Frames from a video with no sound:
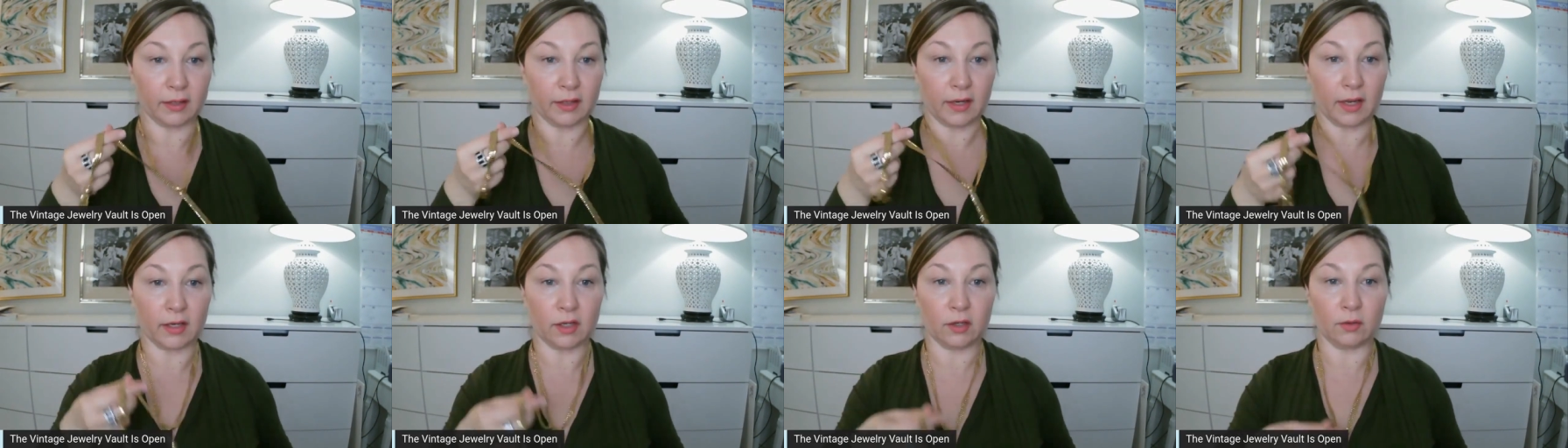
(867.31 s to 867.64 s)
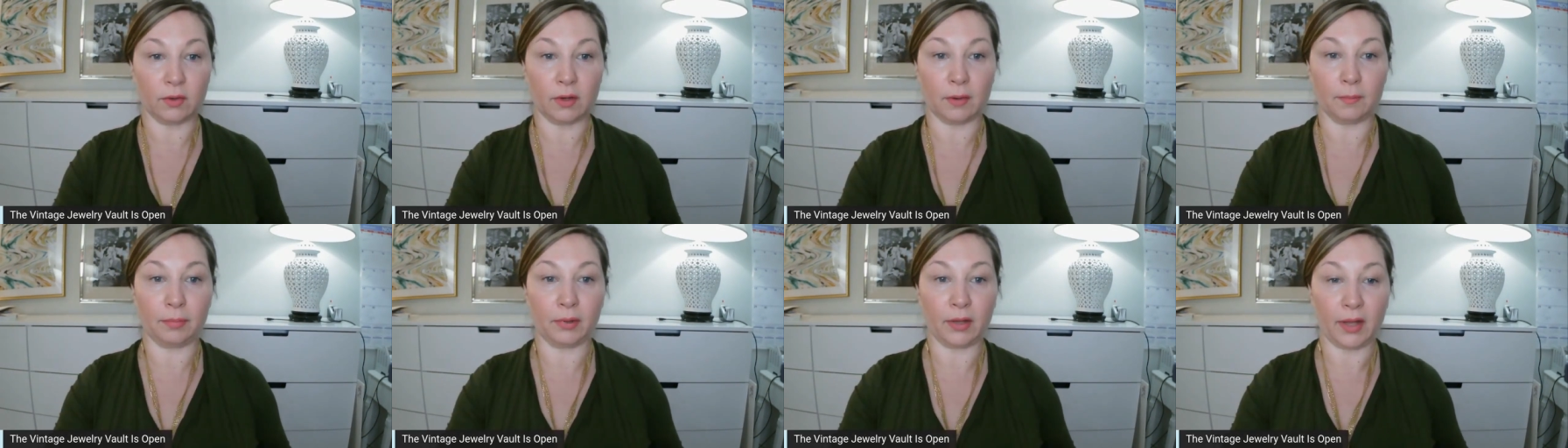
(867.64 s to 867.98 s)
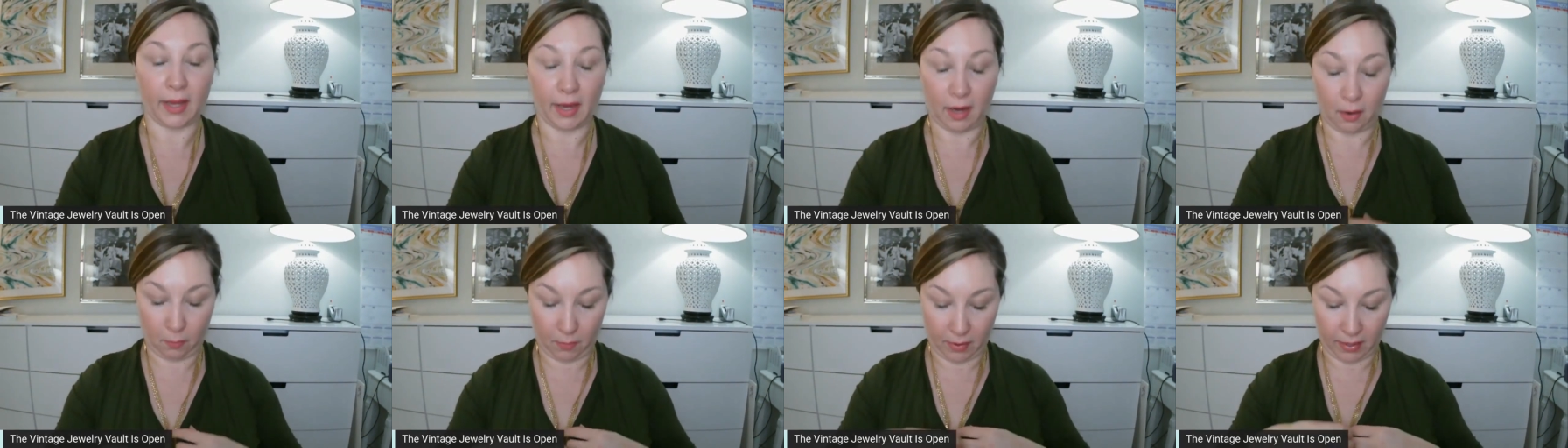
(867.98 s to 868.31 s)
And then you can
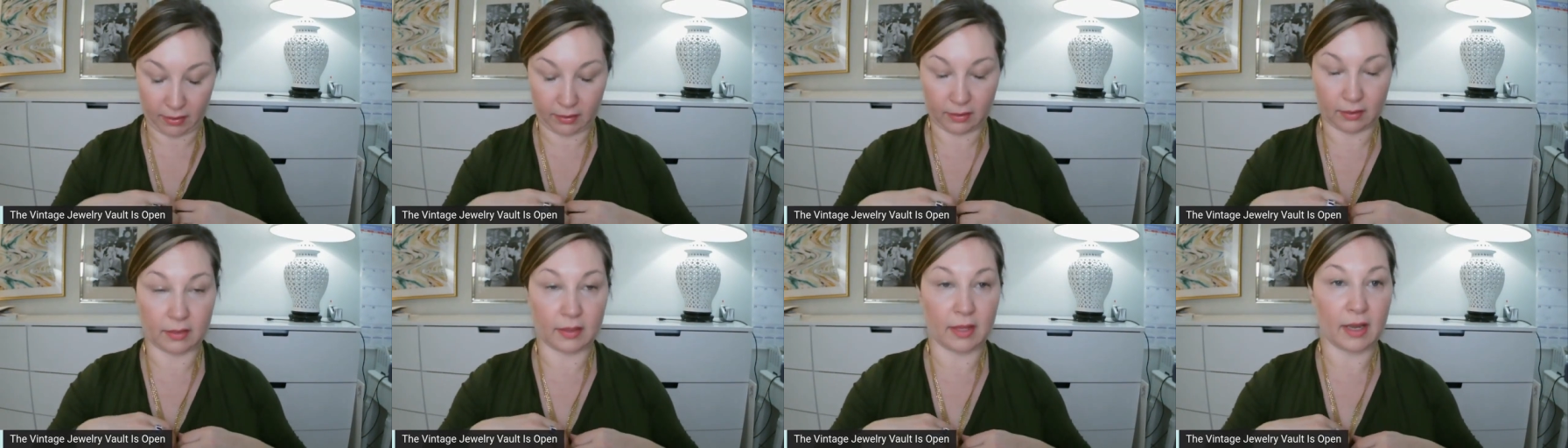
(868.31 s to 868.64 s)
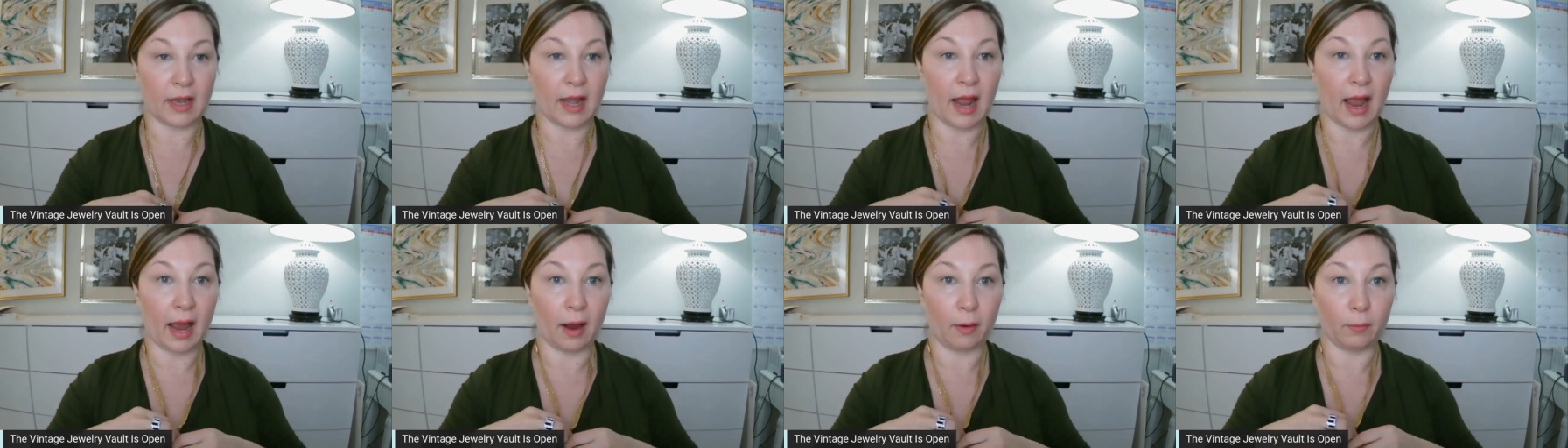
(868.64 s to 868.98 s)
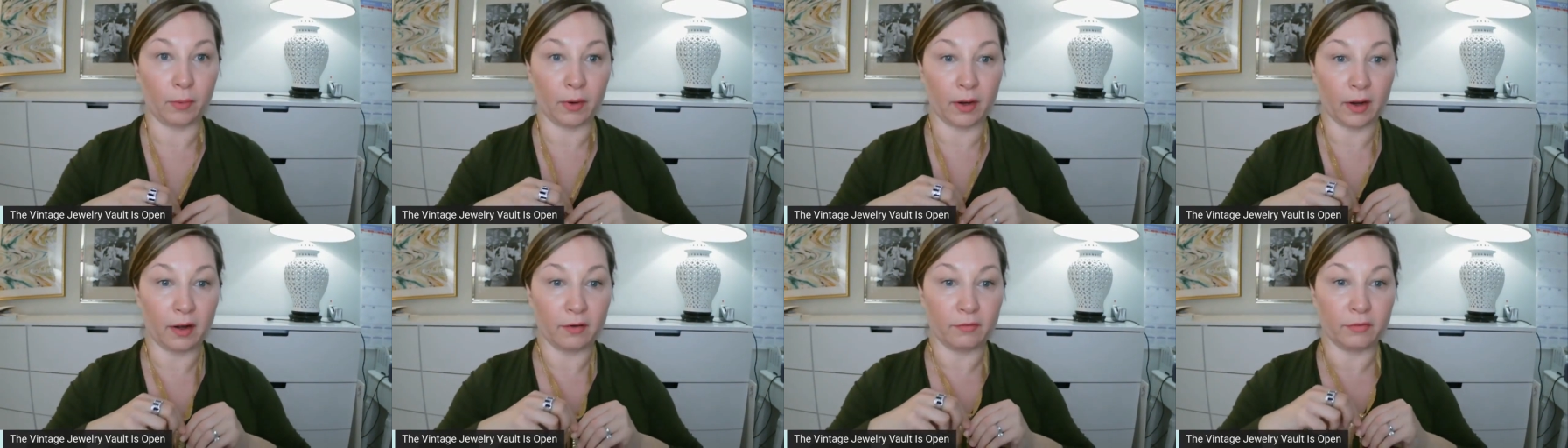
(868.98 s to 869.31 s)
play with the knot
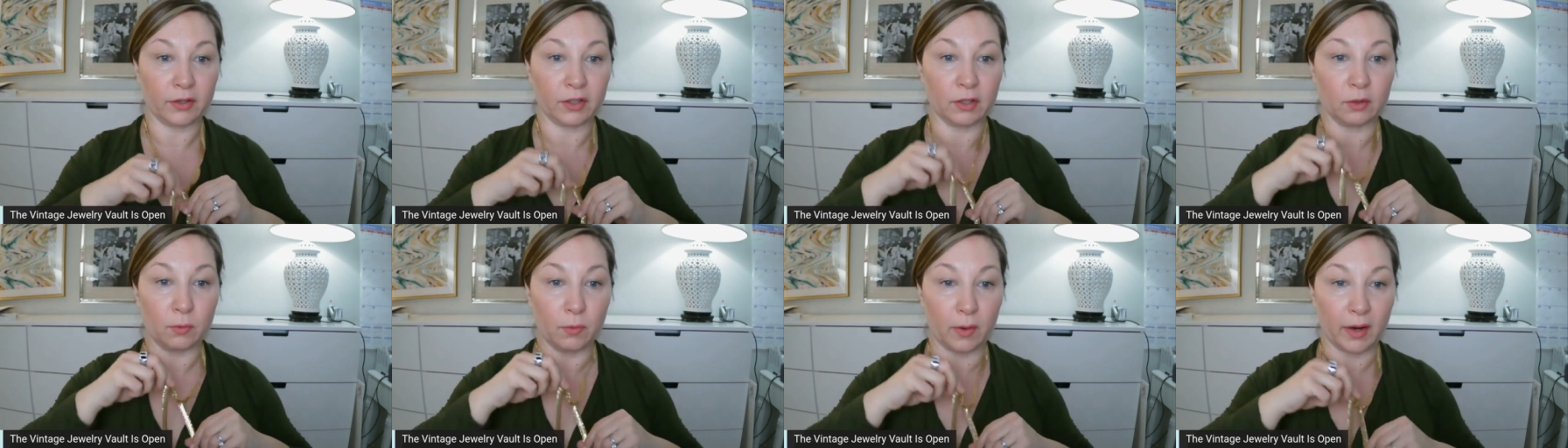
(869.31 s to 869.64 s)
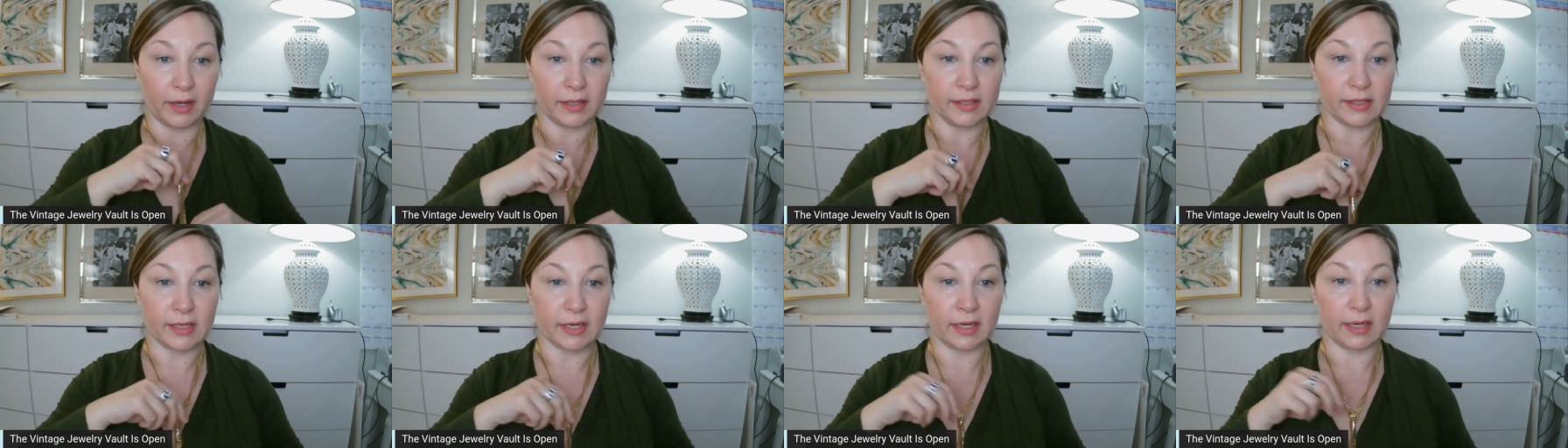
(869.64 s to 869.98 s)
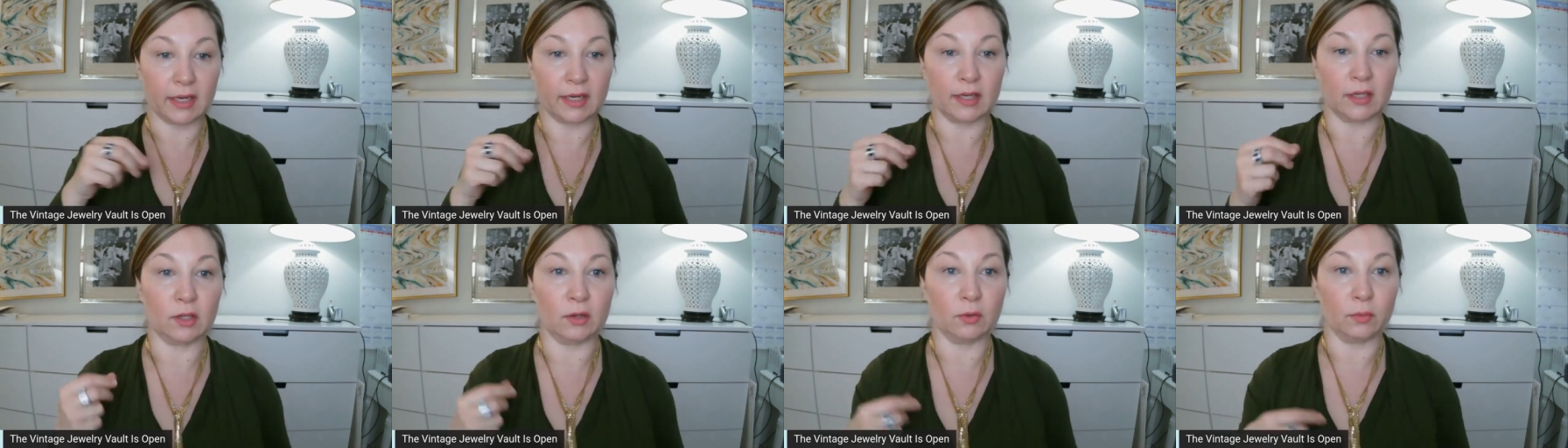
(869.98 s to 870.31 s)
wherever you want to
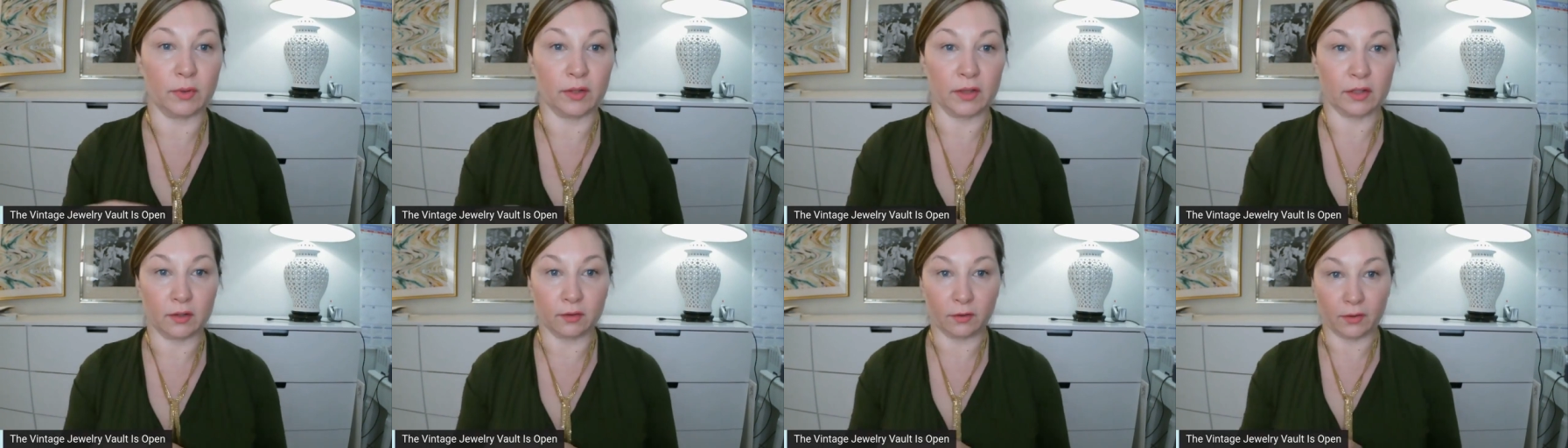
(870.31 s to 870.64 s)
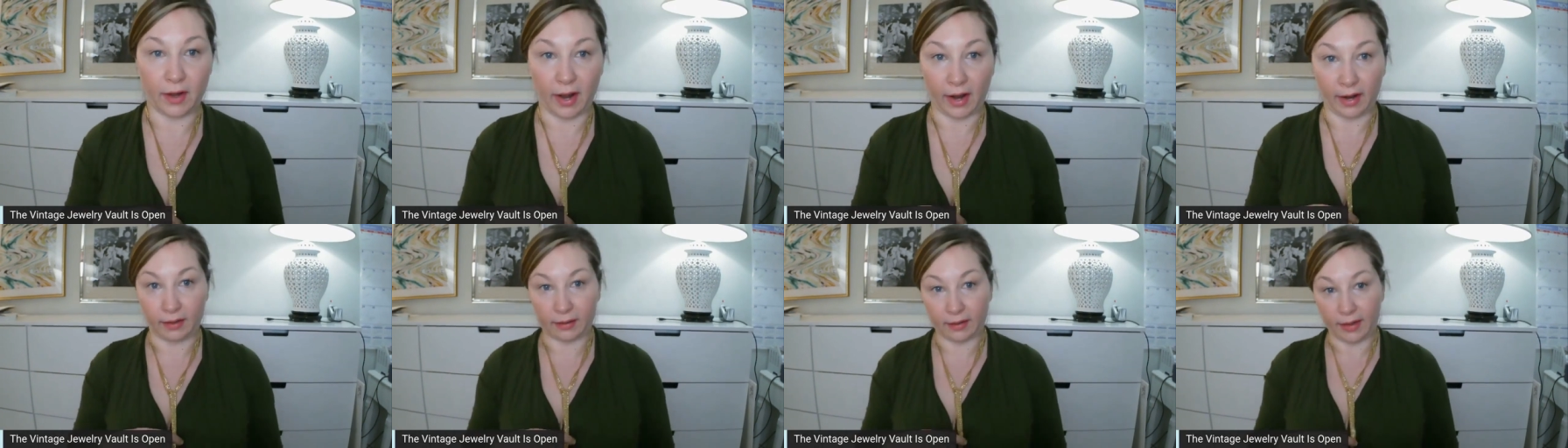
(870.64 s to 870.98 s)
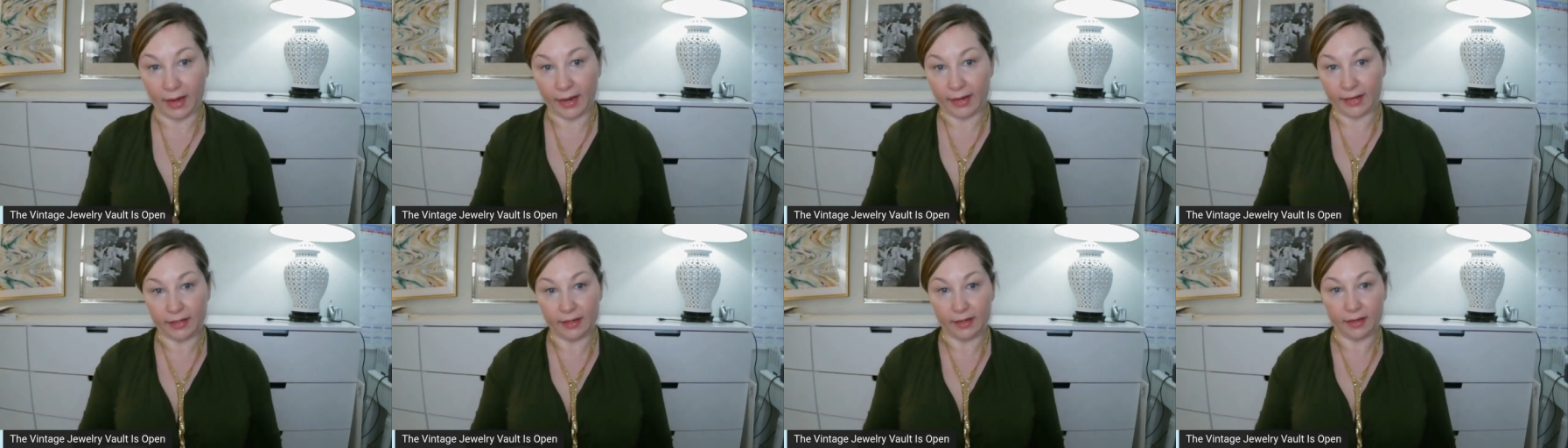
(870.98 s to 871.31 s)
hit you with your
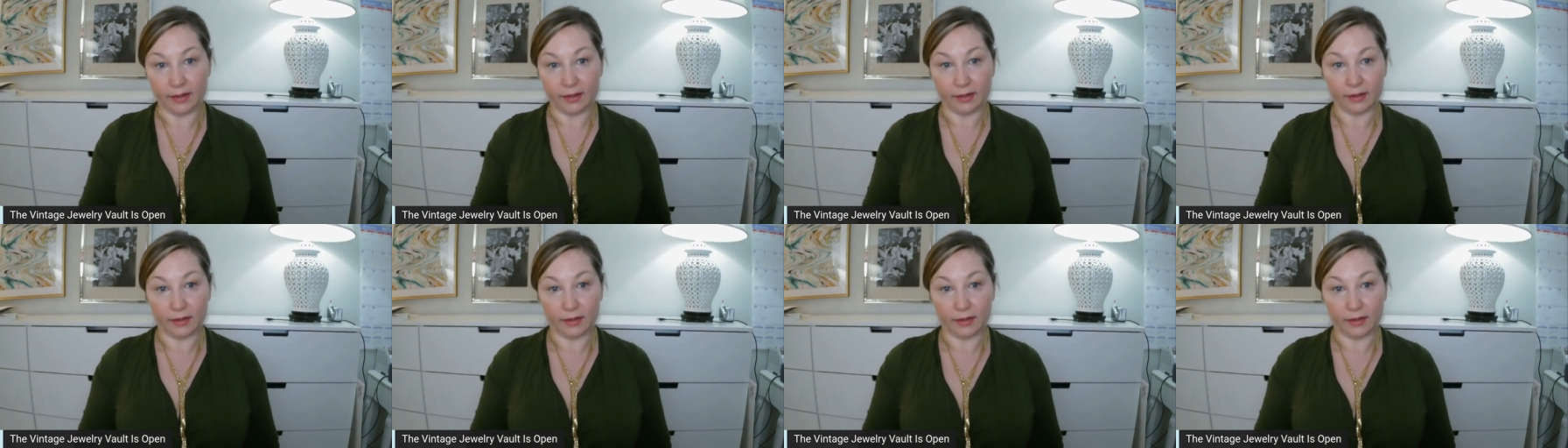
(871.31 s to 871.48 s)
neckline.